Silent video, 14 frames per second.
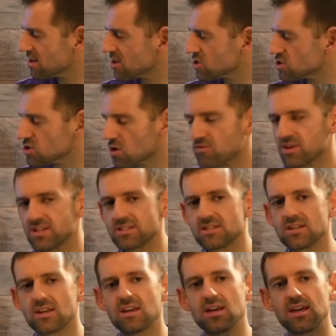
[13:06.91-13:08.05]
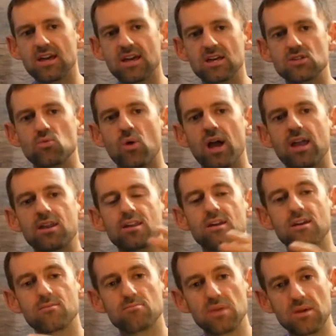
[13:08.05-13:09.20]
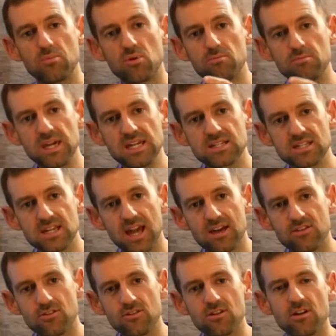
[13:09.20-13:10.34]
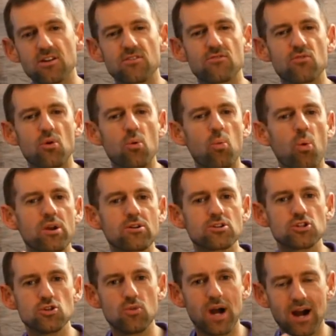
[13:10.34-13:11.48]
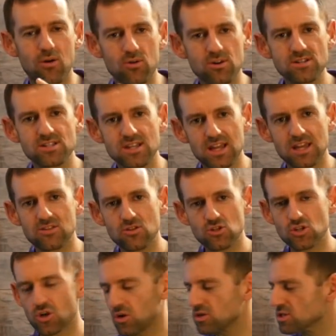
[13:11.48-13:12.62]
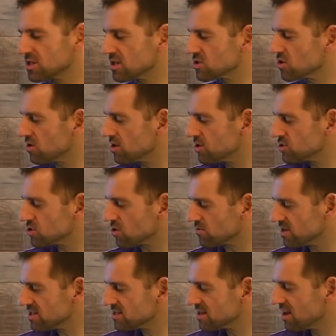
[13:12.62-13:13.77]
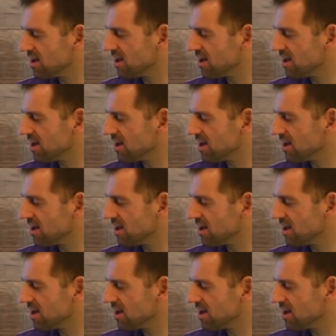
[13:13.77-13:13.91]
A service is when people meet together for one or two hours in the church. That's called a service.